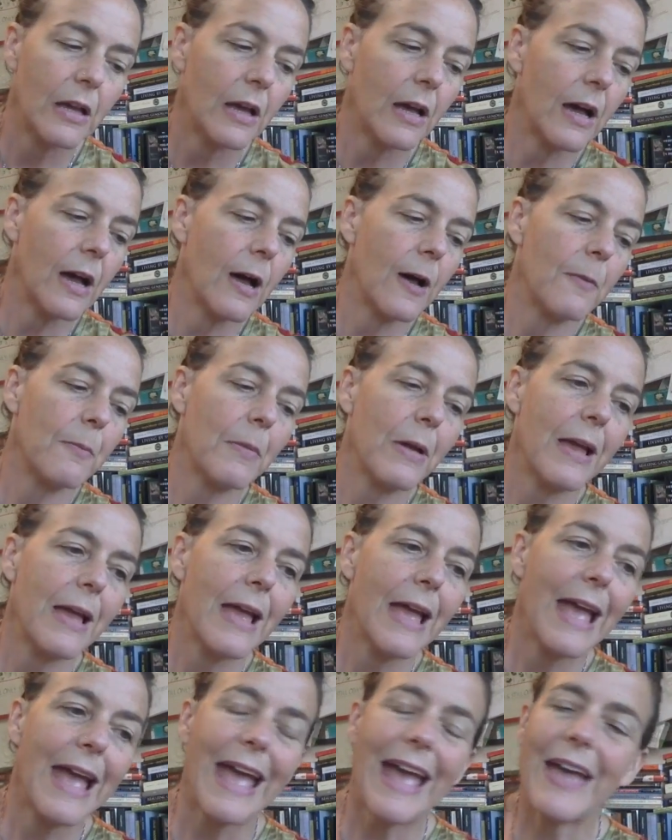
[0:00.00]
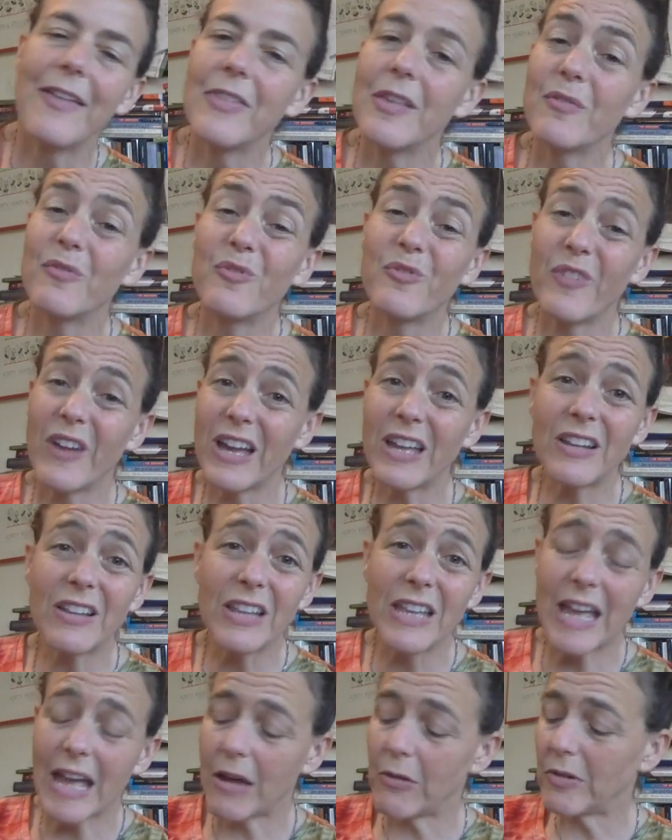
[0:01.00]
And then
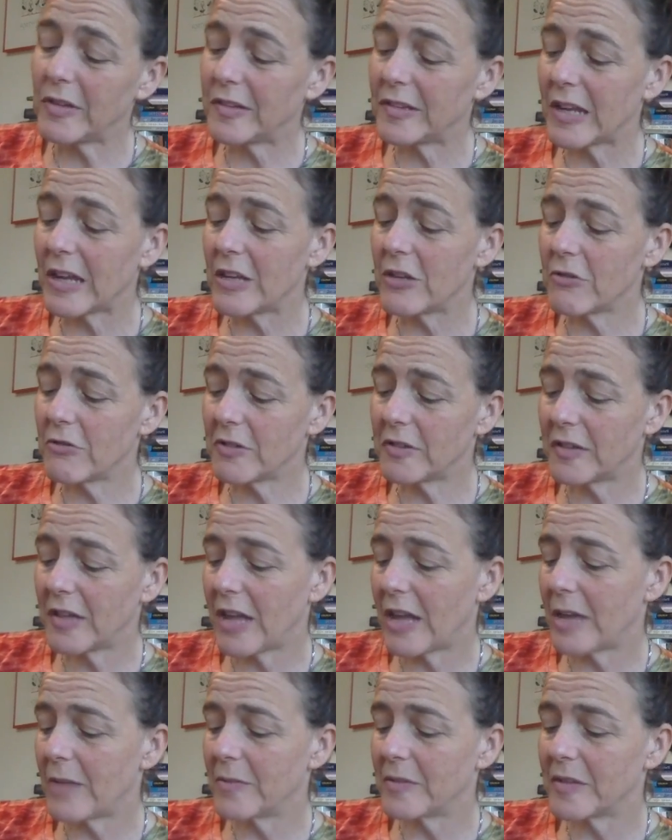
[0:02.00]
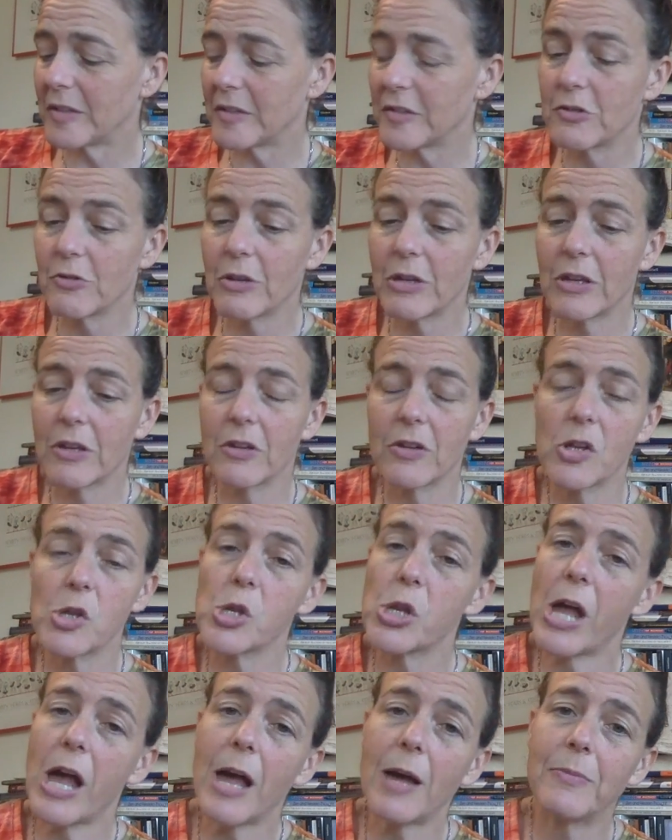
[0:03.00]
finally, I would say US Games is doing a good
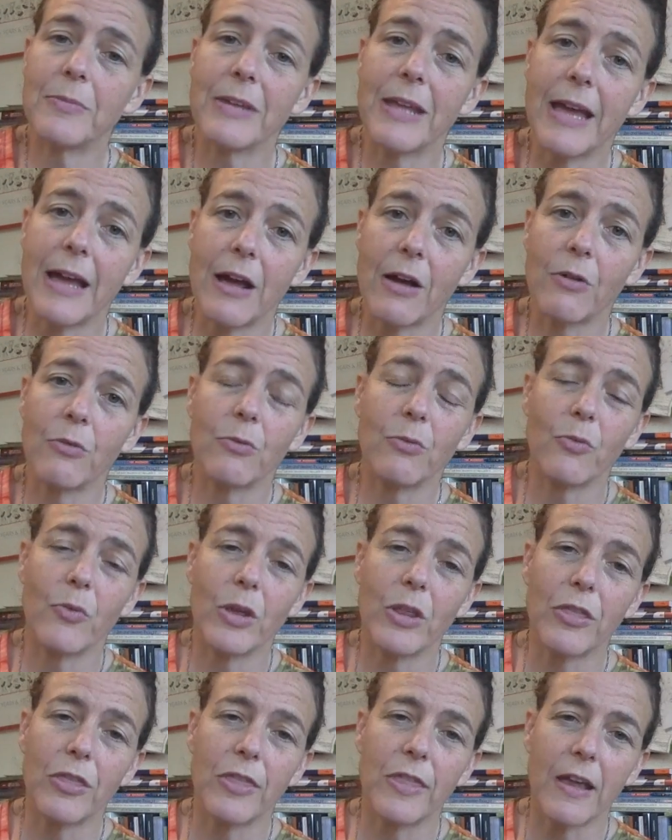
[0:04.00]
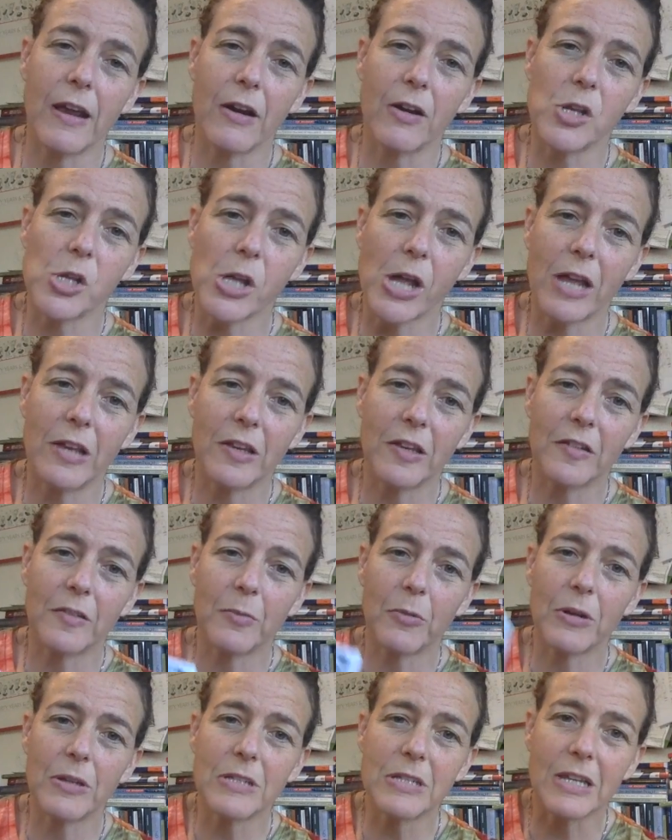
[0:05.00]
job now with their Chinese
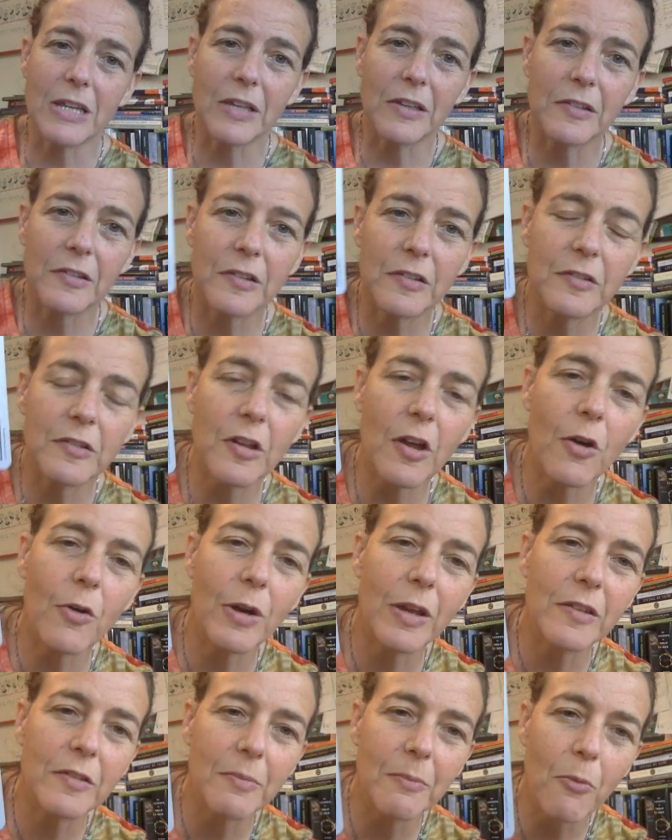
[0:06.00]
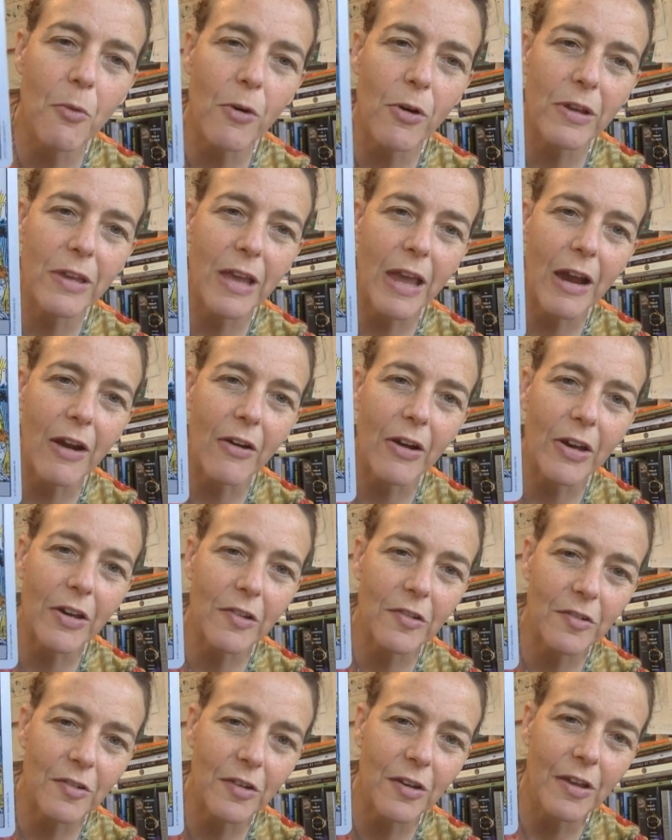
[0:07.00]
printings. So it's more
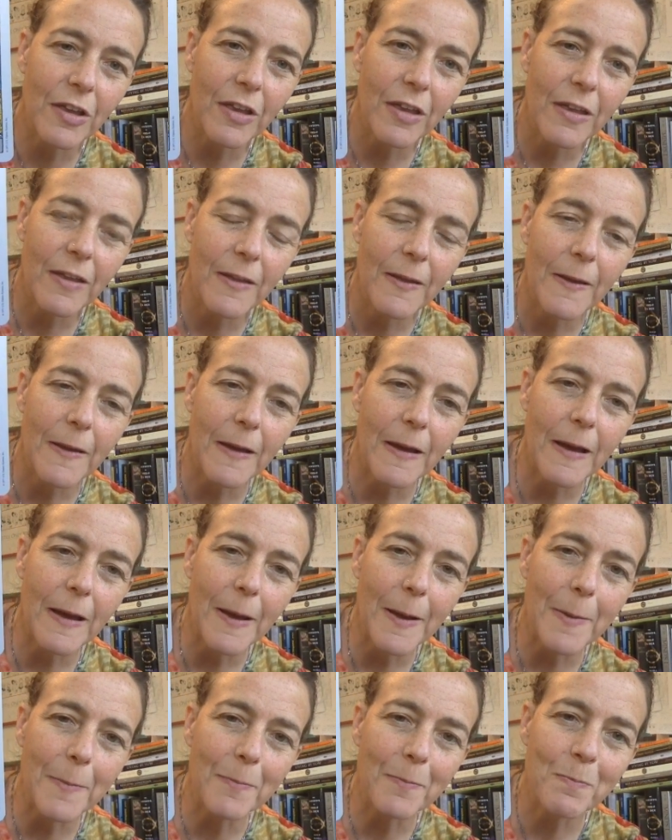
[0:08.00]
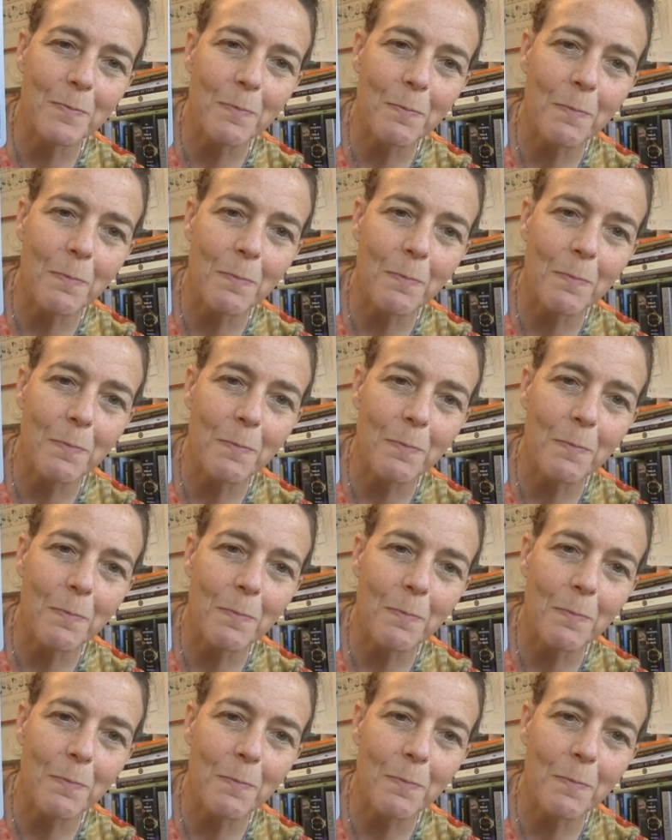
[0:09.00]
garish. But,